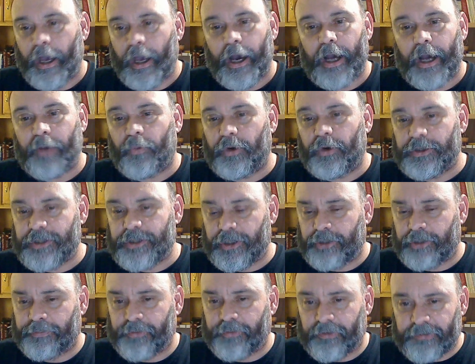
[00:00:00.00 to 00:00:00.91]
I want you
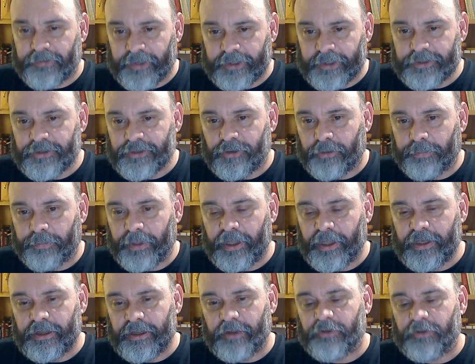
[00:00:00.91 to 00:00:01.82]
to present your
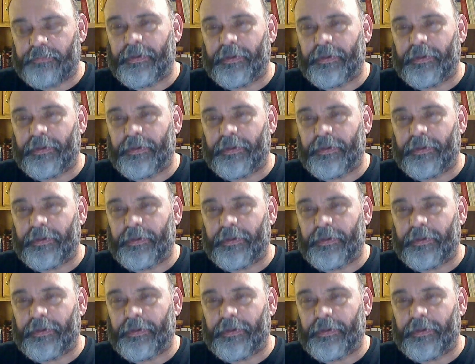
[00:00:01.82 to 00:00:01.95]
opinions,